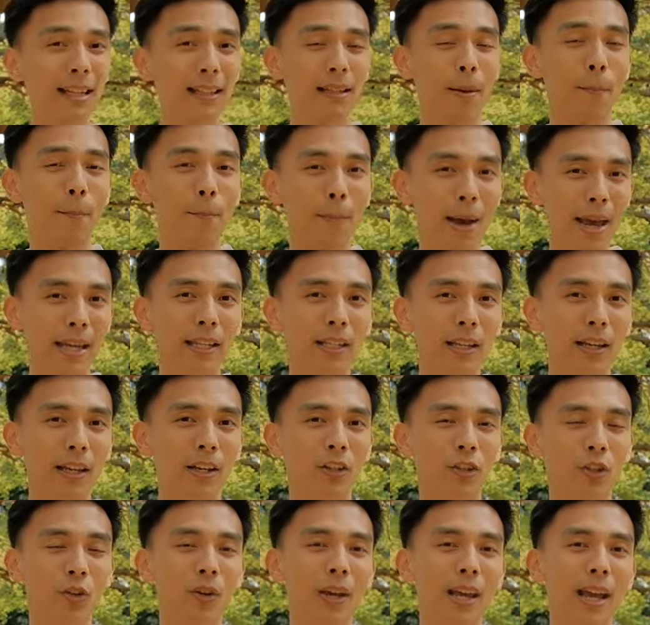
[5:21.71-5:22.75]
is a major
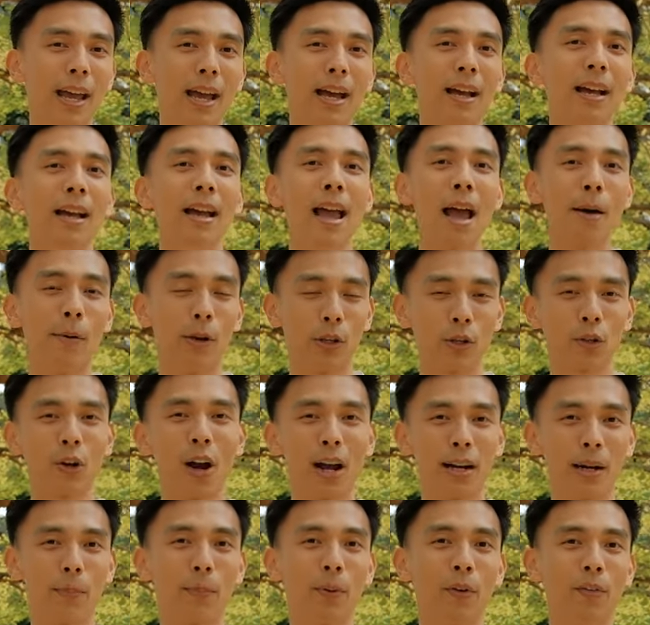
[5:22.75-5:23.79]
issue here and we're
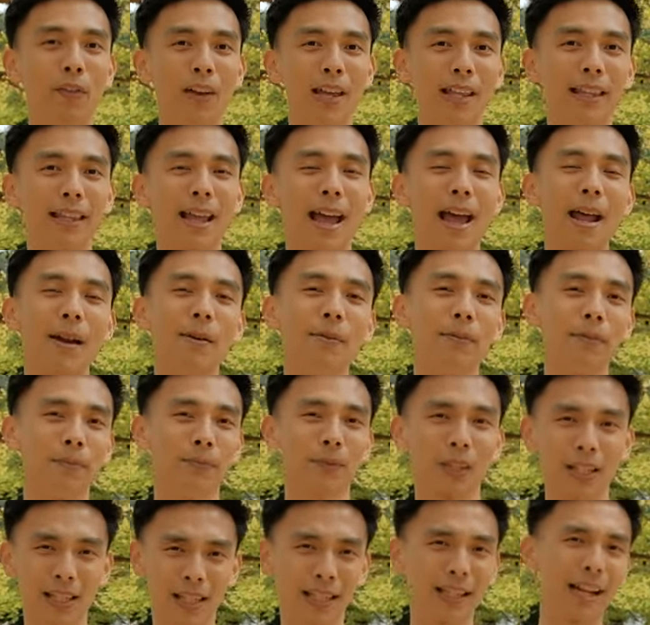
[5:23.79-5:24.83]
trying to prevent that.
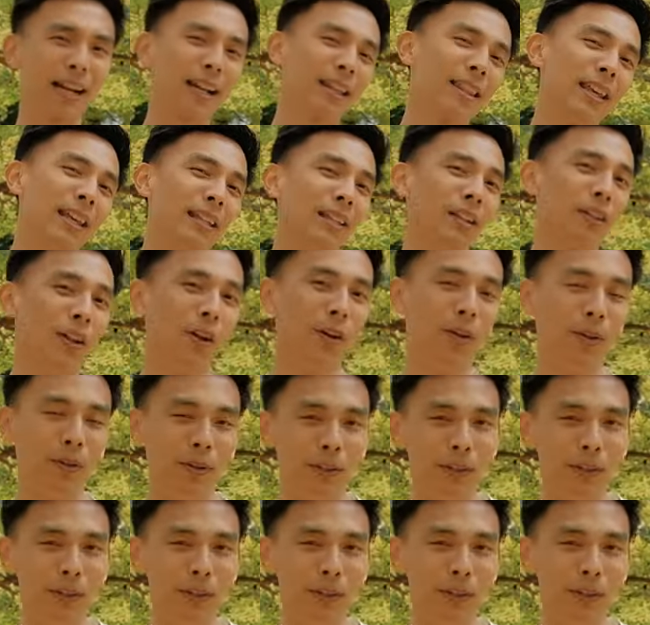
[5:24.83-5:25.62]
Just another thing to know.